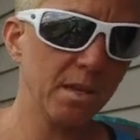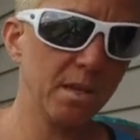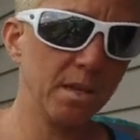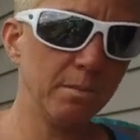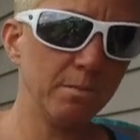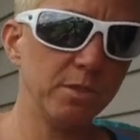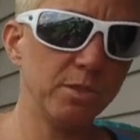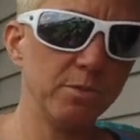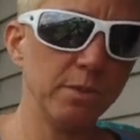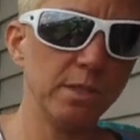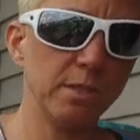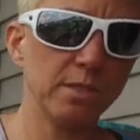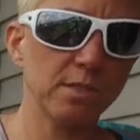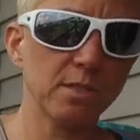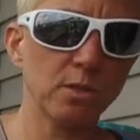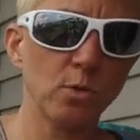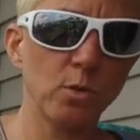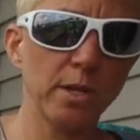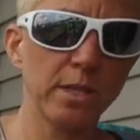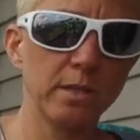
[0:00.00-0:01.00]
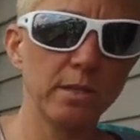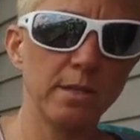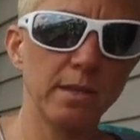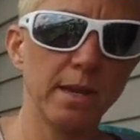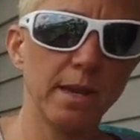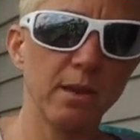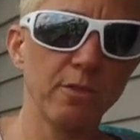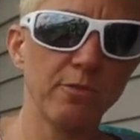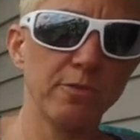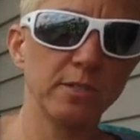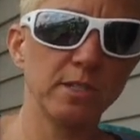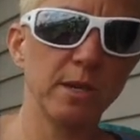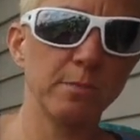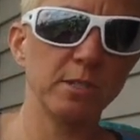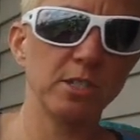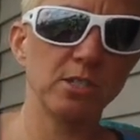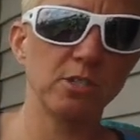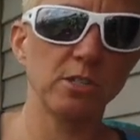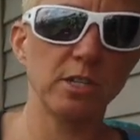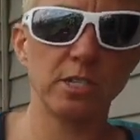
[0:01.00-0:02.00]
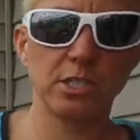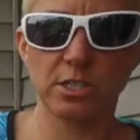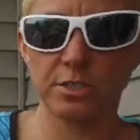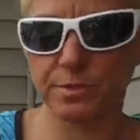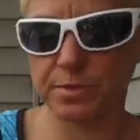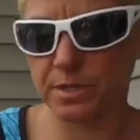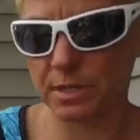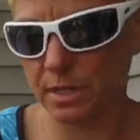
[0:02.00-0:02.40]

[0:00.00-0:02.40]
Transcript: And I'm doing this quickly now for demonstration's